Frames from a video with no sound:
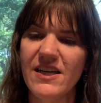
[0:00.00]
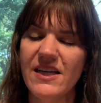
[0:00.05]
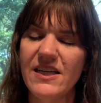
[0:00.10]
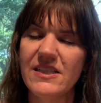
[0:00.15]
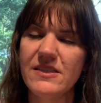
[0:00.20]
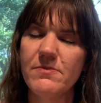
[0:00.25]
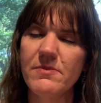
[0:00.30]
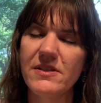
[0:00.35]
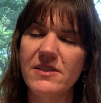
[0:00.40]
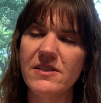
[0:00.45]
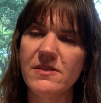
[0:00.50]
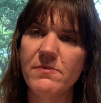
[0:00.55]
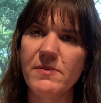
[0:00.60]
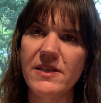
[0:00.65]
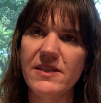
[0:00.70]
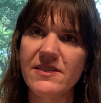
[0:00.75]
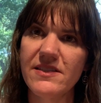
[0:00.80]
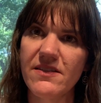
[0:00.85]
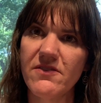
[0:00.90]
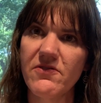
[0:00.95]
It's been a
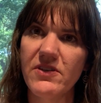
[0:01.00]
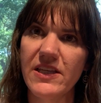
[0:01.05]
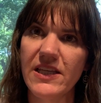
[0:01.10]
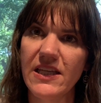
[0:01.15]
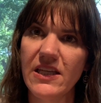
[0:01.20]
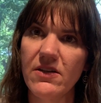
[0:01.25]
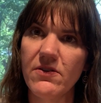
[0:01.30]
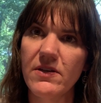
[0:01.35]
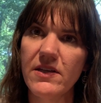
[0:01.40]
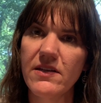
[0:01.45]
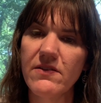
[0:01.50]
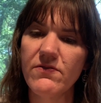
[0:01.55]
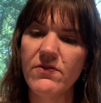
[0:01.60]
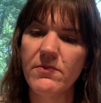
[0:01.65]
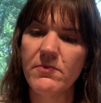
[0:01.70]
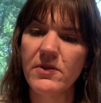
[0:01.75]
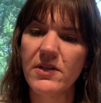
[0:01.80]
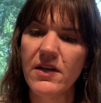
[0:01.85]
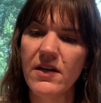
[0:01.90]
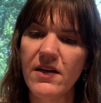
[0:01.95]
space of hearing
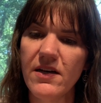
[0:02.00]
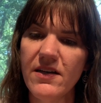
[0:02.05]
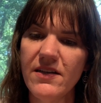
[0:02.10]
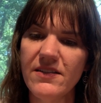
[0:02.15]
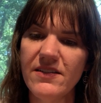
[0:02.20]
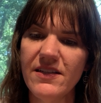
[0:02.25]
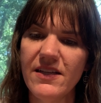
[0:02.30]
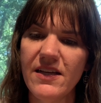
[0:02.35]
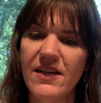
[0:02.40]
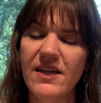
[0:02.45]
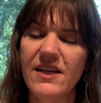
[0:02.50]
from God.